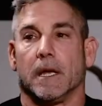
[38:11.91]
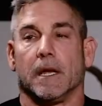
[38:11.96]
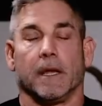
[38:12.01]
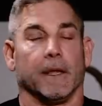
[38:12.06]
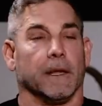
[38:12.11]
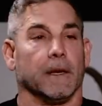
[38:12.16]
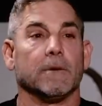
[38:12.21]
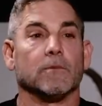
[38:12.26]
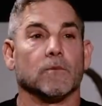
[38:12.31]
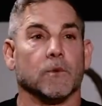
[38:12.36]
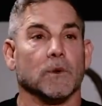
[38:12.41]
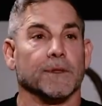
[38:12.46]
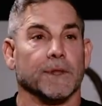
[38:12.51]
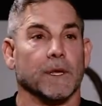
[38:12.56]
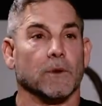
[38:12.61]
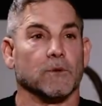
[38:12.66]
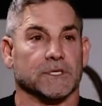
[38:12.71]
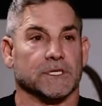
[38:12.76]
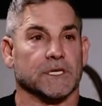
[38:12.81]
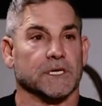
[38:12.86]
and w-
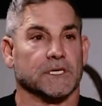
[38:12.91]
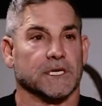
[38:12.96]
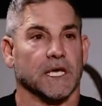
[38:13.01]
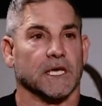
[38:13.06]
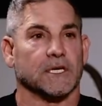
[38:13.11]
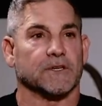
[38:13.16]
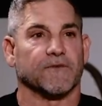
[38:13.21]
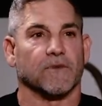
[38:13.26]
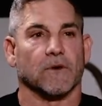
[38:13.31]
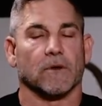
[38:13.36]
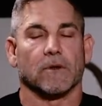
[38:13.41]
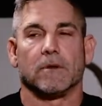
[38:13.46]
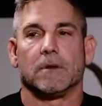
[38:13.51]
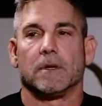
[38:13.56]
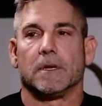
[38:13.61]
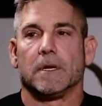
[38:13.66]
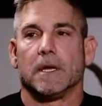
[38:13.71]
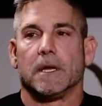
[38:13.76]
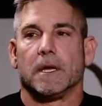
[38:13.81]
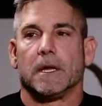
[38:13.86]
that was successful,
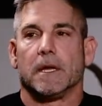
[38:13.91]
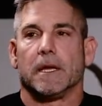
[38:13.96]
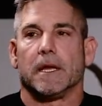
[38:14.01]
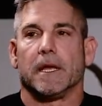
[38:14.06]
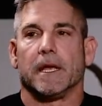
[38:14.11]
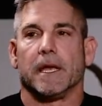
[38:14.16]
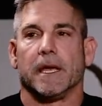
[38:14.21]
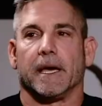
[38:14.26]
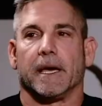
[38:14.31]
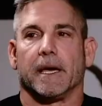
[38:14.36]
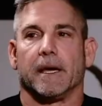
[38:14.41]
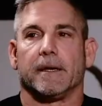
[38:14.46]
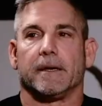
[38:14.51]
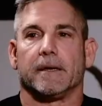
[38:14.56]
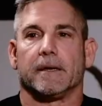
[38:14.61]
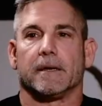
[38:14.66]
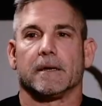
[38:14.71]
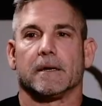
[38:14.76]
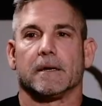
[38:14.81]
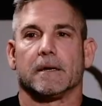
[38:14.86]

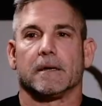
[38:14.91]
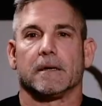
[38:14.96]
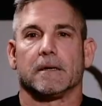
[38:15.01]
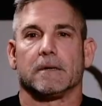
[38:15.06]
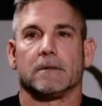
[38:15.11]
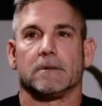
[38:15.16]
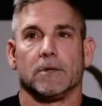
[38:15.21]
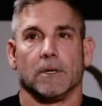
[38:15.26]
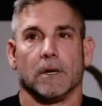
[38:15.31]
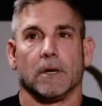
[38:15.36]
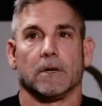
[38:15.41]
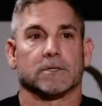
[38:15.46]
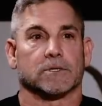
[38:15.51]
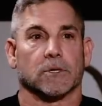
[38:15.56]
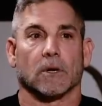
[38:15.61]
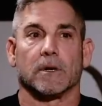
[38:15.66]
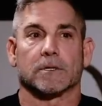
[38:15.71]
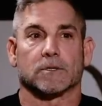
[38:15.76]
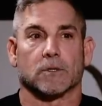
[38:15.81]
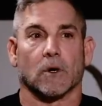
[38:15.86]
and you know
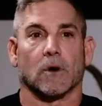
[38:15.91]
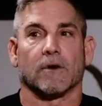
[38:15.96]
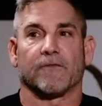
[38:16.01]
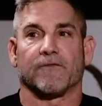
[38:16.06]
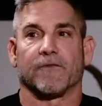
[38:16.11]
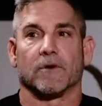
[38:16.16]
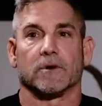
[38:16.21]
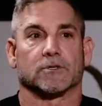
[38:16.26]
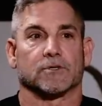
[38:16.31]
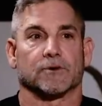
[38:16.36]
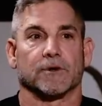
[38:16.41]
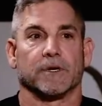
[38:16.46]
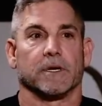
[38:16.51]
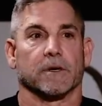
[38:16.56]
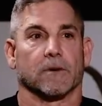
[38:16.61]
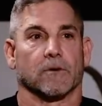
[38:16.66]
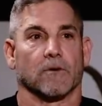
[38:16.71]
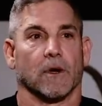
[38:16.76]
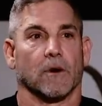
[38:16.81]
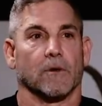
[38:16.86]
it's, it's hard for a tree
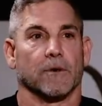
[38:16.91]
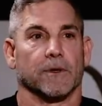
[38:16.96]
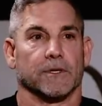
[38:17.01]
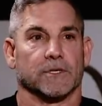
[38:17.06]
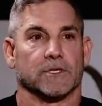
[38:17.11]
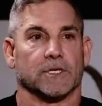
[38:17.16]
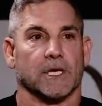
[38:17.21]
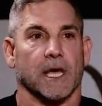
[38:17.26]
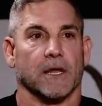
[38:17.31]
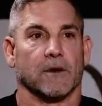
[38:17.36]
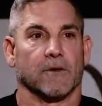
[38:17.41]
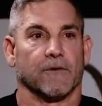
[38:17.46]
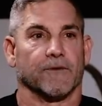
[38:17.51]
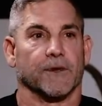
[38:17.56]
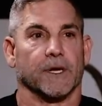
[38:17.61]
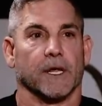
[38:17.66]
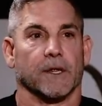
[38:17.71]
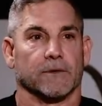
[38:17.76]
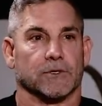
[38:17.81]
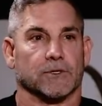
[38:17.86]
to grow in the shadow of
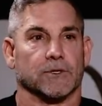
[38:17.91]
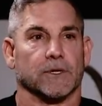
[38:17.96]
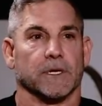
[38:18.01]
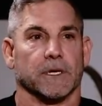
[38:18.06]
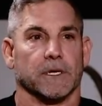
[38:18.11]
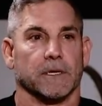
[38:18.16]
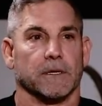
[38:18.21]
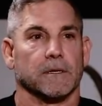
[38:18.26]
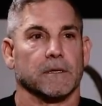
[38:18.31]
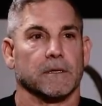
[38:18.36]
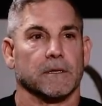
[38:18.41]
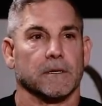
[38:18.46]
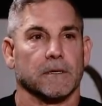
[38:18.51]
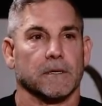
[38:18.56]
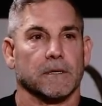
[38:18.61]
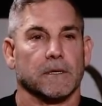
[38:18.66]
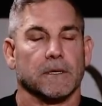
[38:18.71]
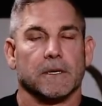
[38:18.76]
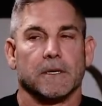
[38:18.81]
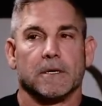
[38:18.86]
another tree. Right.
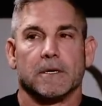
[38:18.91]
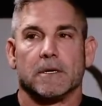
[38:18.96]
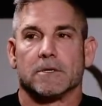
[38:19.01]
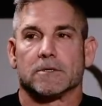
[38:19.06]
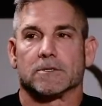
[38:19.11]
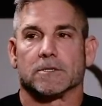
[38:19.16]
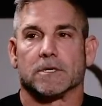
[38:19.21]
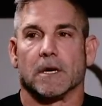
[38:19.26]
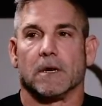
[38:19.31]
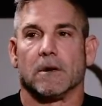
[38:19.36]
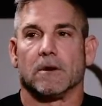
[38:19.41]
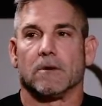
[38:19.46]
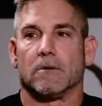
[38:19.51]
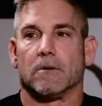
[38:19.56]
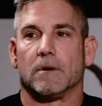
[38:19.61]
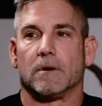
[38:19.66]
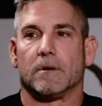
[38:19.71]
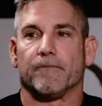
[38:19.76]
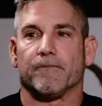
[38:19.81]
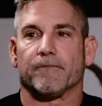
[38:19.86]

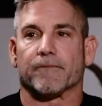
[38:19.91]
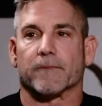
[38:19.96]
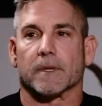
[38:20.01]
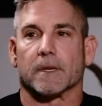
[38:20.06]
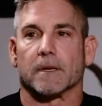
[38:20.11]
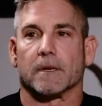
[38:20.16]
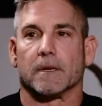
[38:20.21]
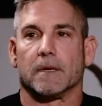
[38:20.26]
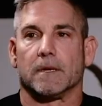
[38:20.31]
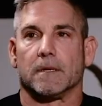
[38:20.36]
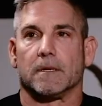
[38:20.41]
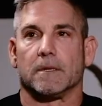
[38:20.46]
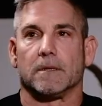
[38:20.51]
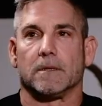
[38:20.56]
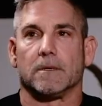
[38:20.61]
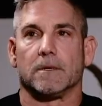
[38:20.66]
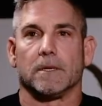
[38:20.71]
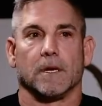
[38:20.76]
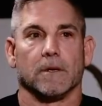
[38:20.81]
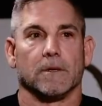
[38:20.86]
So
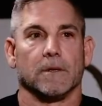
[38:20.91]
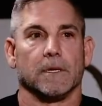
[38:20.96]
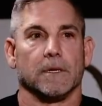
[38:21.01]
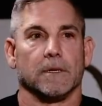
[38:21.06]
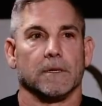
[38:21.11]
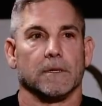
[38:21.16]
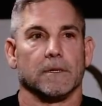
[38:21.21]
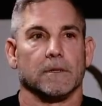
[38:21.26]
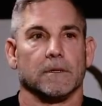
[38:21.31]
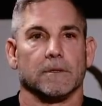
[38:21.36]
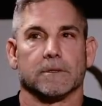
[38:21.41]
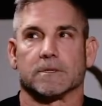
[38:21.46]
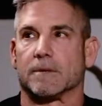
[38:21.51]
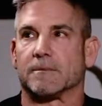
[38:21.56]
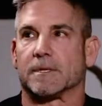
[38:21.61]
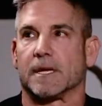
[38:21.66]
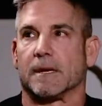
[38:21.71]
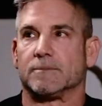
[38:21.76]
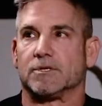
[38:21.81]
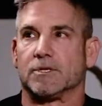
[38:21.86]
you know, you, you,
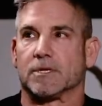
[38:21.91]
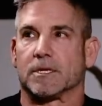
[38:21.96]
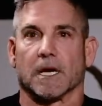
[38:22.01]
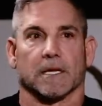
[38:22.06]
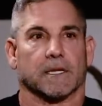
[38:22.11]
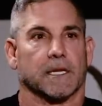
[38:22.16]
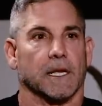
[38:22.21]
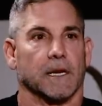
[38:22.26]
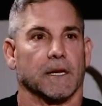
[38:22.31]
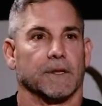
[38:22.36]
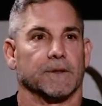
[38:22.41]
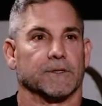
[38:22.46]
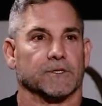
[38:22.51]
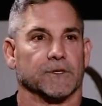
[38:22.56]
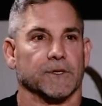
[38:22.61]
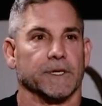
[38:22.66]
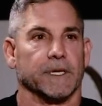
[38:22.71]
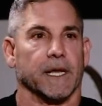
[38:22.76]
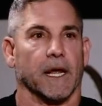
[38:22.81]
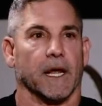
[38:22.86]
sometimes you cut that other
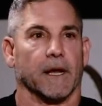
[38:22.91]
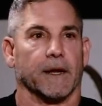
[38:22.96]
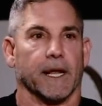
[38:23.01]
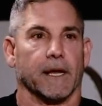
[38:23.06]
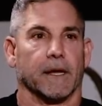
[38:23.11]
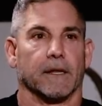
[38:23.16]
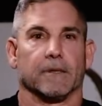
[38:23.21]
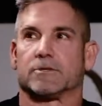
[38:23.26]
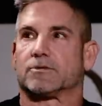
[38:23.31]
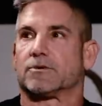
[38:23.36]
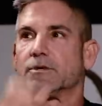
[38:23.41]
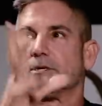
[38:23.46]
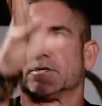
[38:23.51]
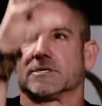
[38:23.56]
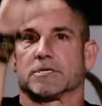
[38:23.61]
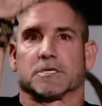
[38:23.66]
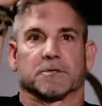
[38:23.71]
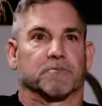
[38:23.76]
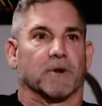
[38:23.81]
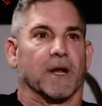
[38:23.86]
tree down, that other tree
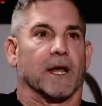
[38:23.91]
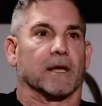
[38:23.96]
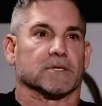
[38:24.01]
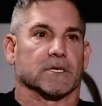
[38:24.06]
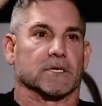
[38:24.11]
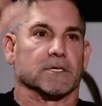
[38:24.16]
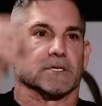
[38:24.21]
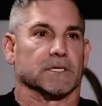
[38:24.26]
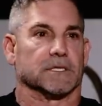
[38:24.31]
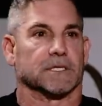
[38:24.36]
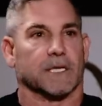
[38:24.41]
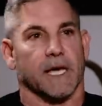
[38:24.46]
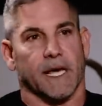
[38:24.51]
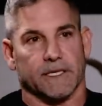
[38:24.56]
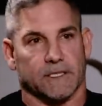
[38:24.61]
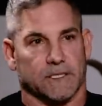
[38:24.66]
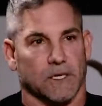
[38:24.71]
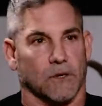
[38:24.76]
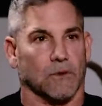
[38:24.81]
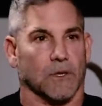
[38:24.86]
just sprouts because it's
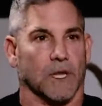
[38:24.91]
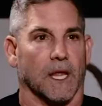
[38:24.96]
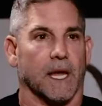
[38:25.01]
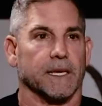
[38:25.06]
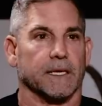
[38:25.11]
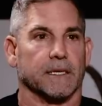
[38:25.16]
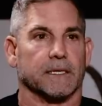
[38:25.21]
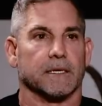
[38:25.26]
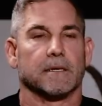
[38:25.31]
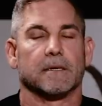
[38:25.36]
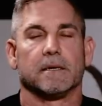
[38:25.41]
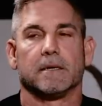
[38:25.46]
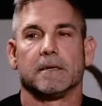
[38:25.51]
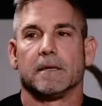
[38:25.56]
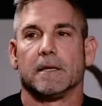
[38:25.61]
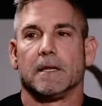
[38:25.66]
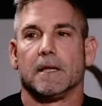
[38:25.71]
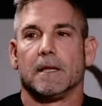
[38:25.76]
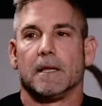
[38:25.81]
got its own light. Right.